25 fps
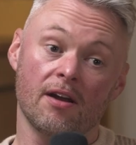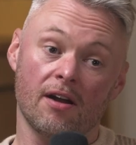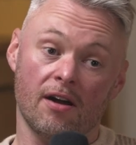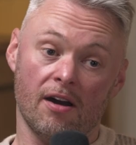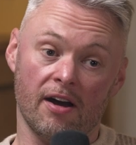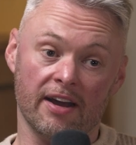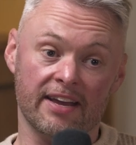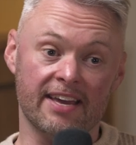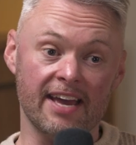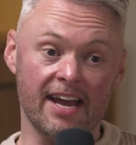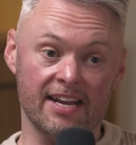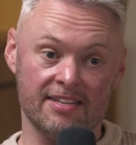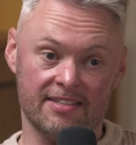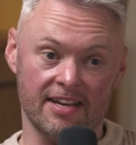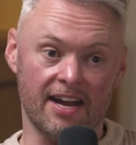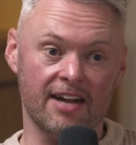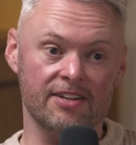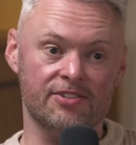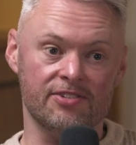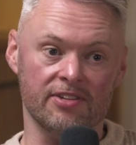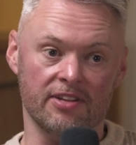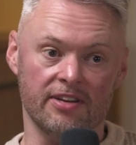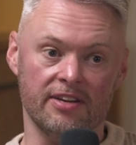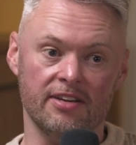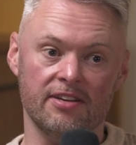I guess
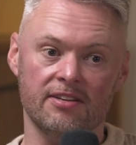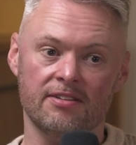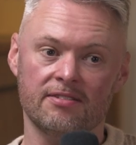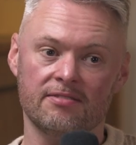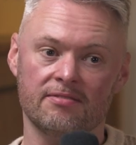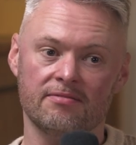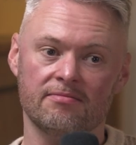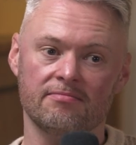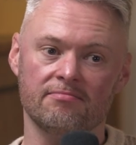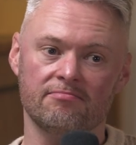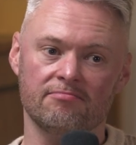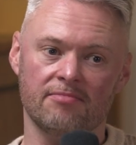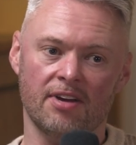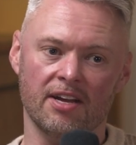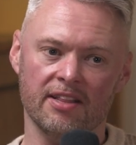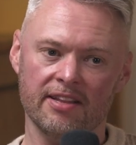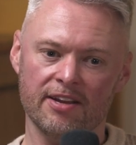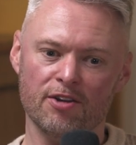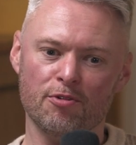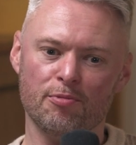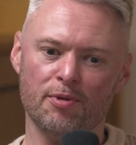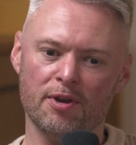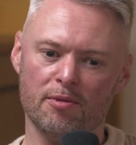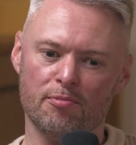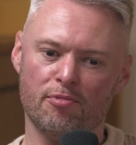actually a
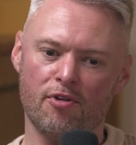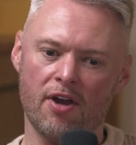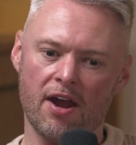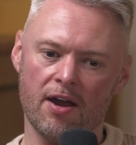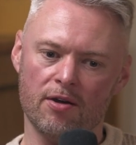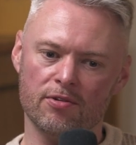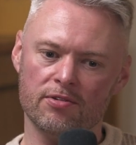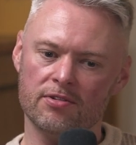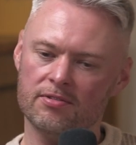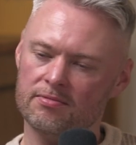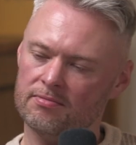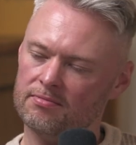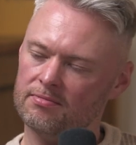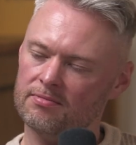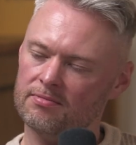little bit proud,